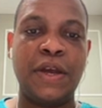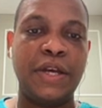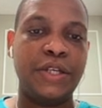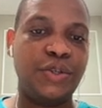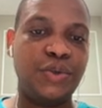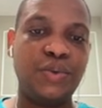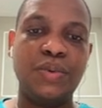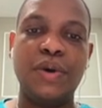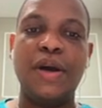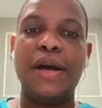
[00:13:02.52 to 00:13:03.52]
Do,
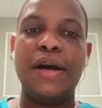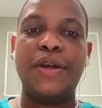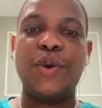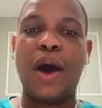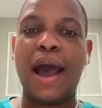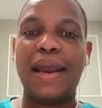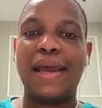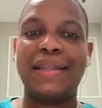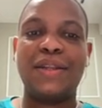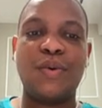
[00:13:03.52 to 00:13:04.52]
you
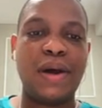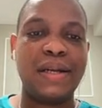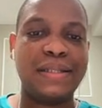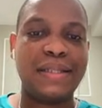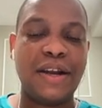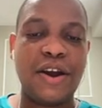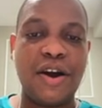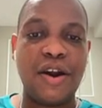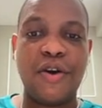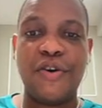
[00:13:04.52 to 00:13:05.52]
highlight the ones that
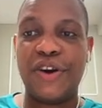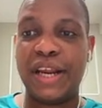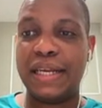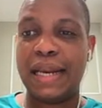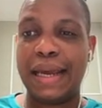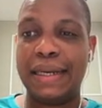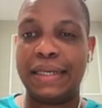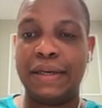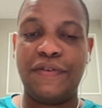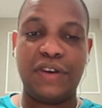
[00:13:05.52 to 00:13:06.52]
are red, like
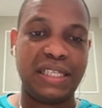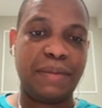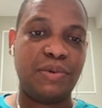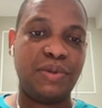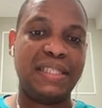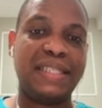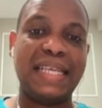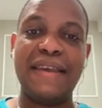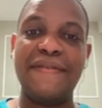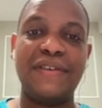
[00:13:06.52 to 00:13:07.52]
for example,
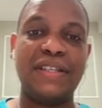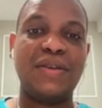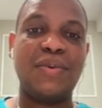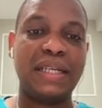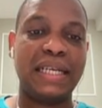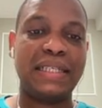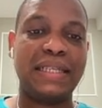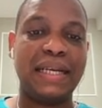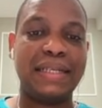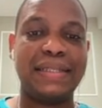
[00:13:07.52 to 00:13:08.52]
save is the one
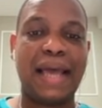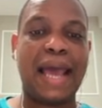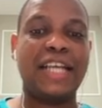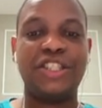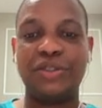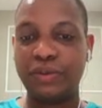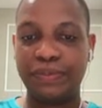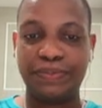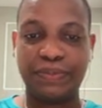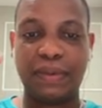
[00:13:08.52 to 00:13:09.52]
that is actional,
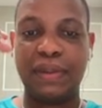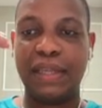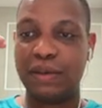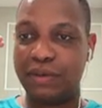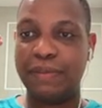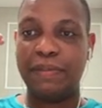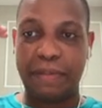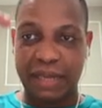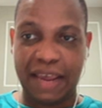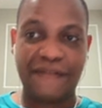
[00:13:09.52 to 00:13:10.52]
that the
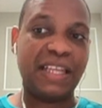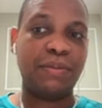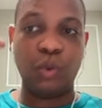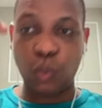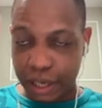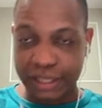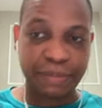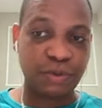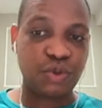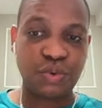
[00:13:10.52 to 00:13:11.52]
behavior that we want them
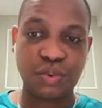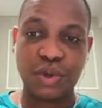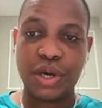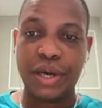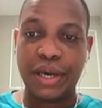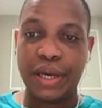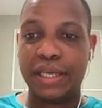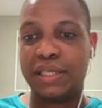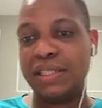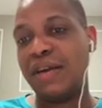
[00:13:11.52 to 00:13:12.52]
to do,
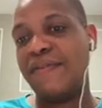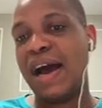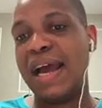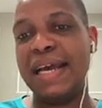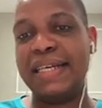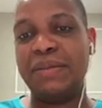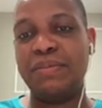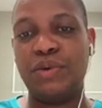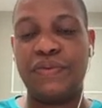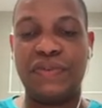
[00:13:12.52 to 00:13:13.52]
instead of highlighting
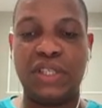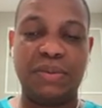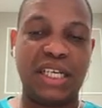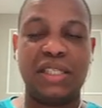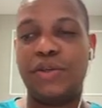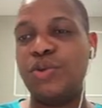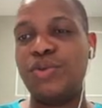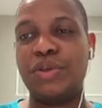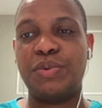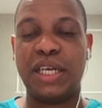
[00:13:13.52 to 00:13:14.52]
both of these, because the
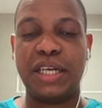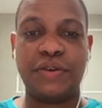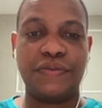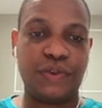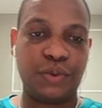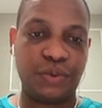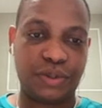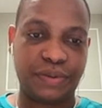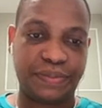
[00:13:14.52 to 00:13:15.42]
user will get confused.